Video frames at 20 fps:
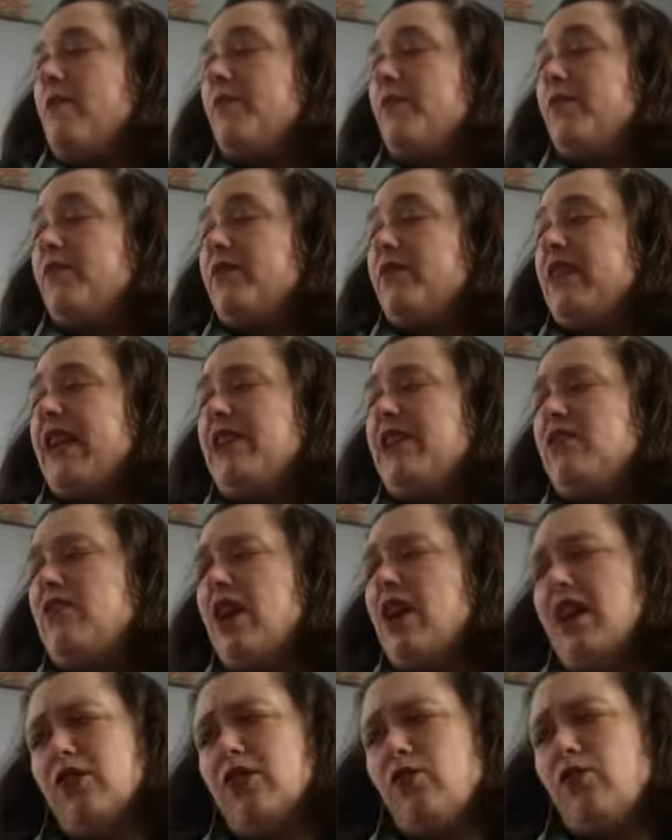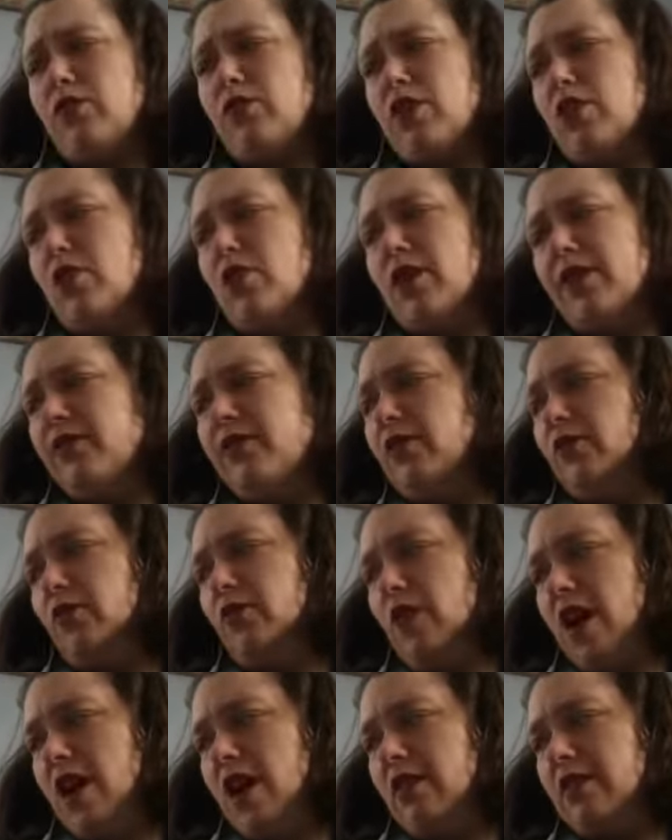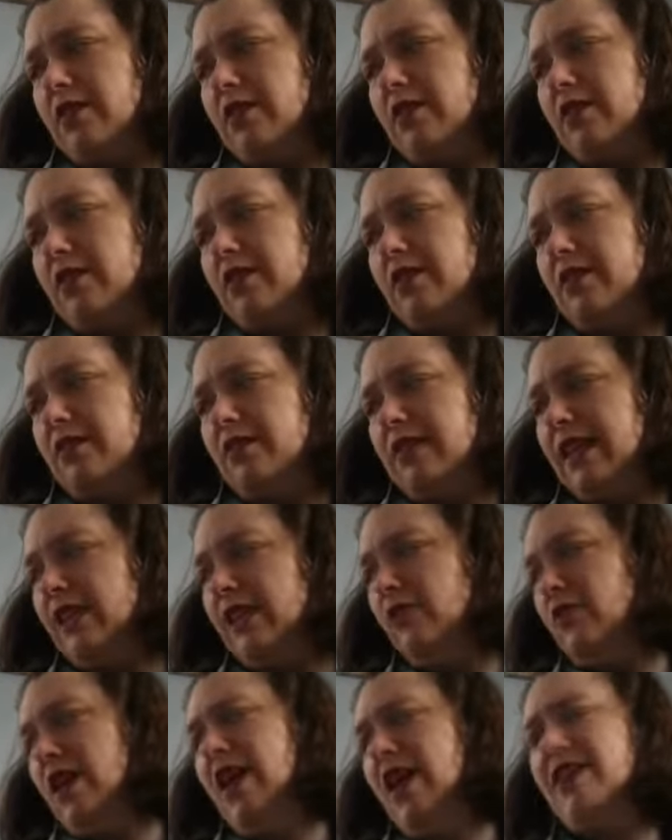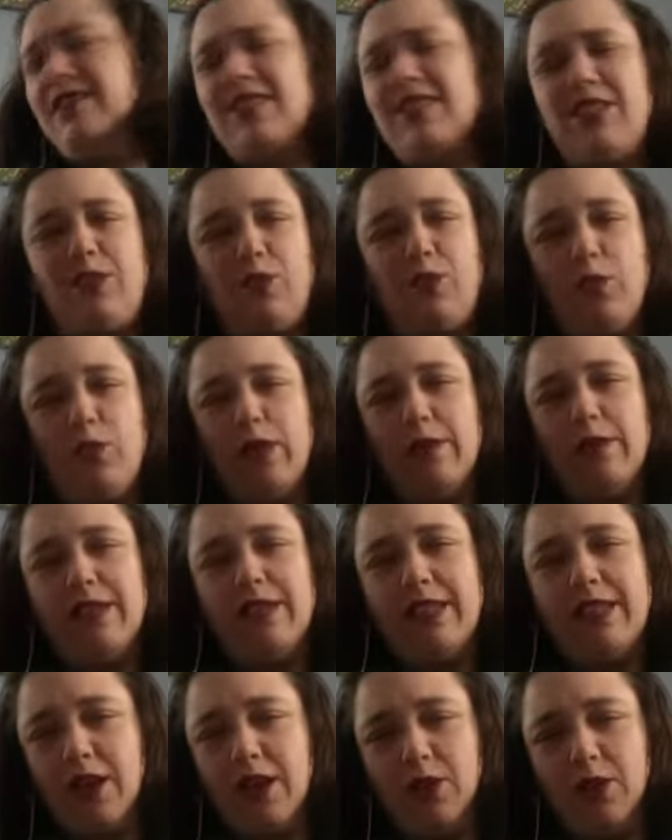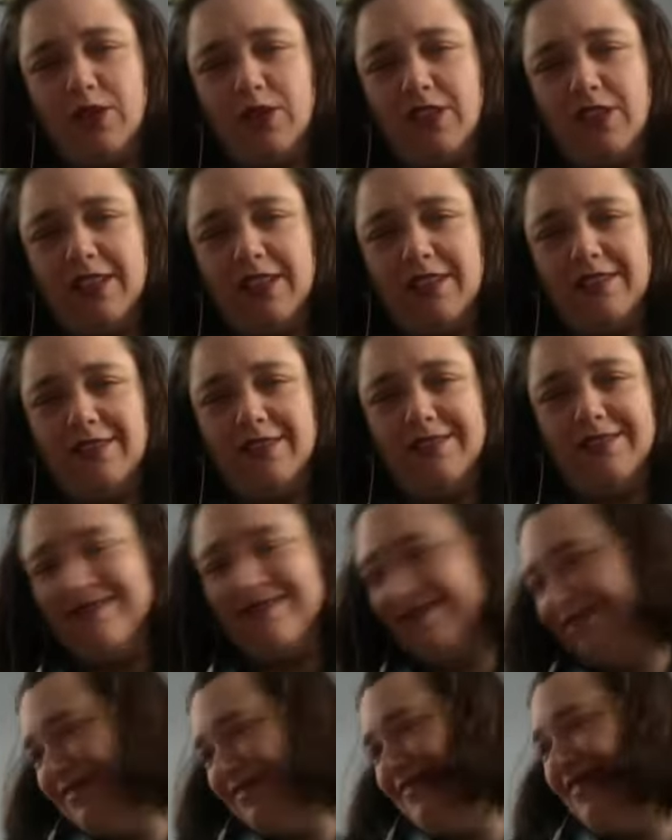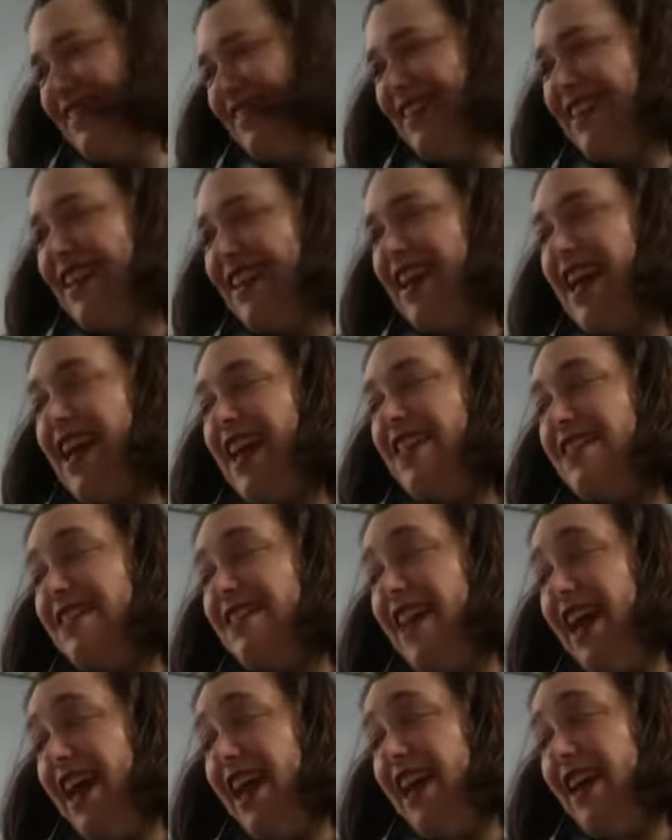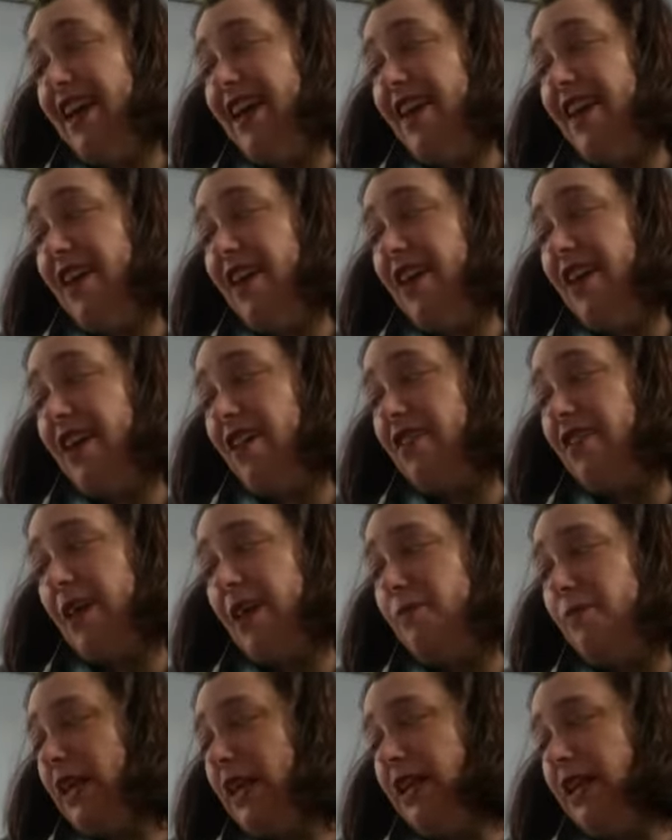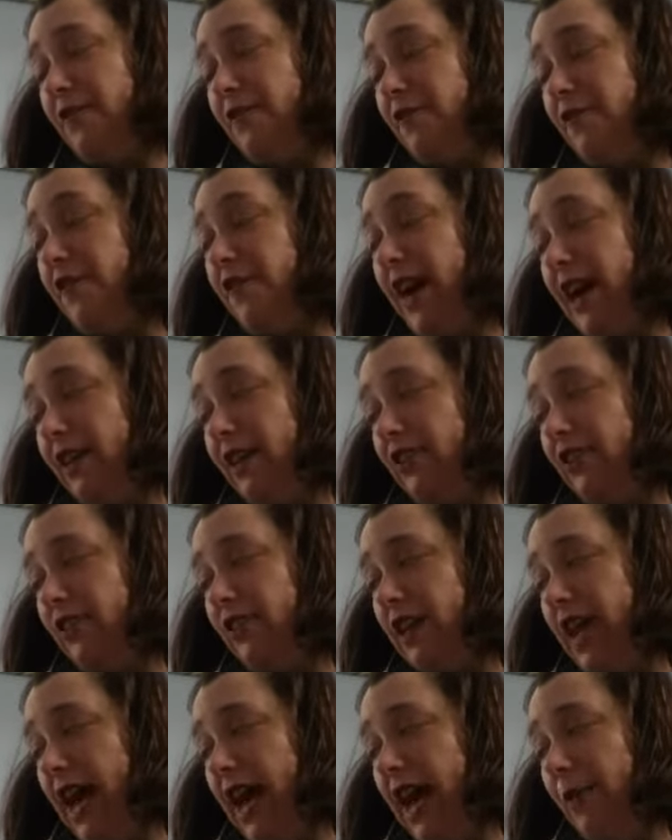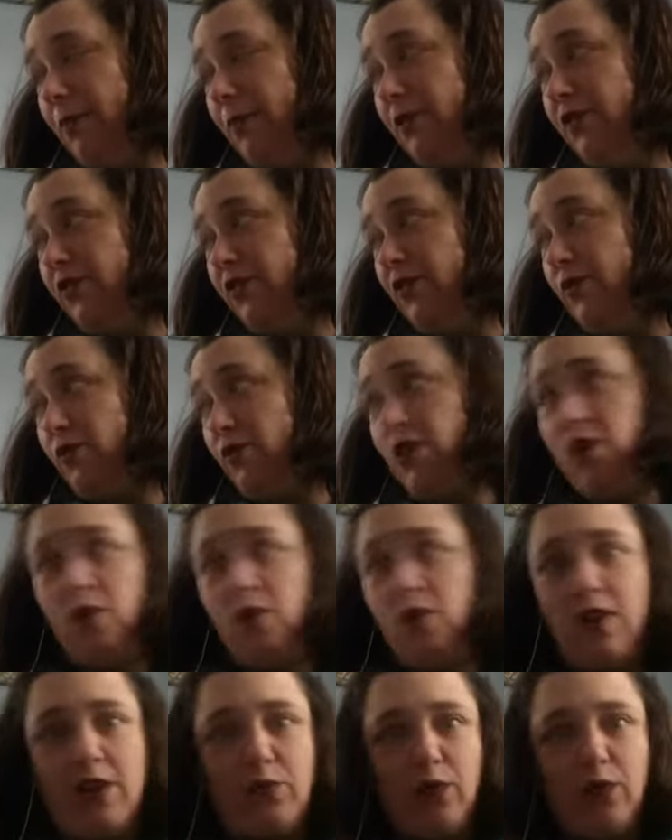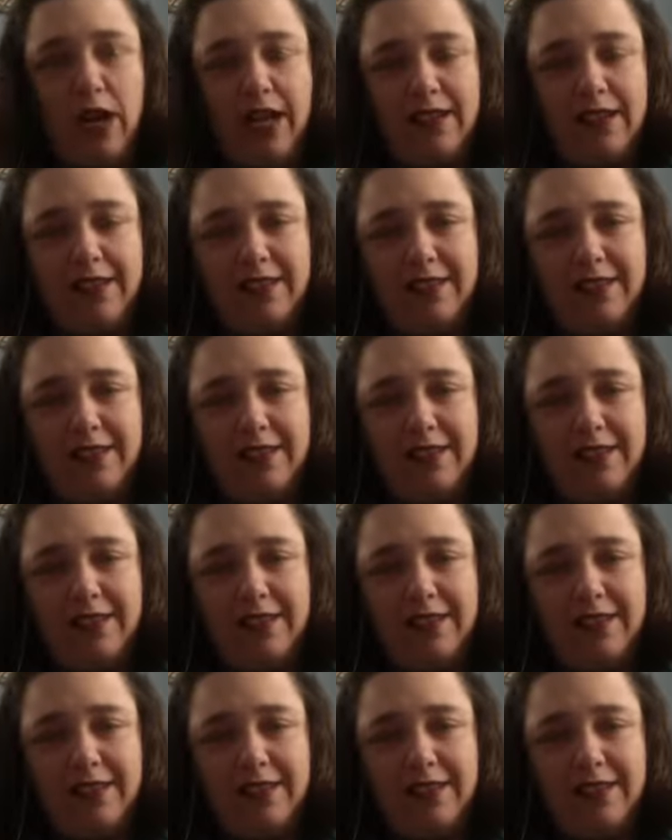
They do not grow under rocks. They do not swim in the ocean. They are not made in a factory. Apples grow on what?